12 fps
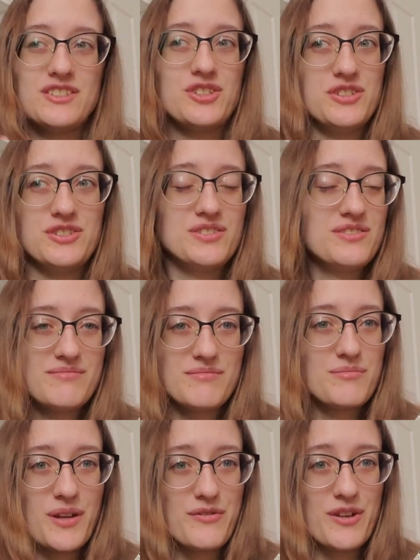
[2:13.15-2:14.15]
She's
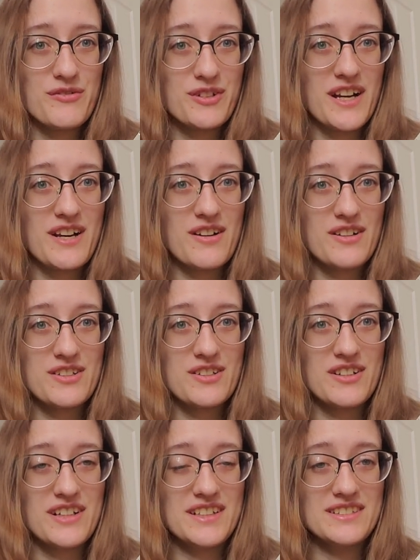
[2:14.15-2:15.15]
my favorite
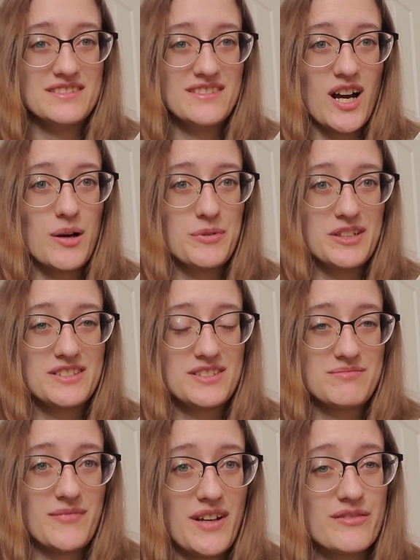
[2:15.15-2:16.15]
character in comics
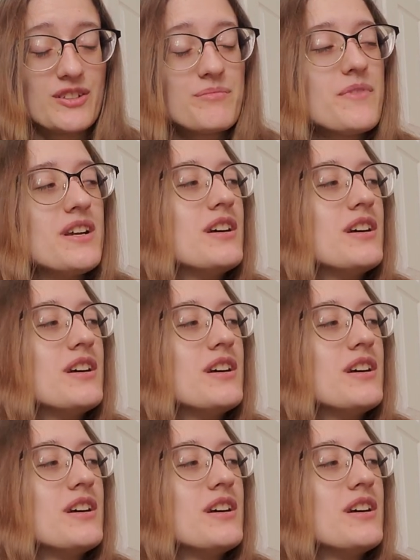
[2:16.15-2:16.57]
ever.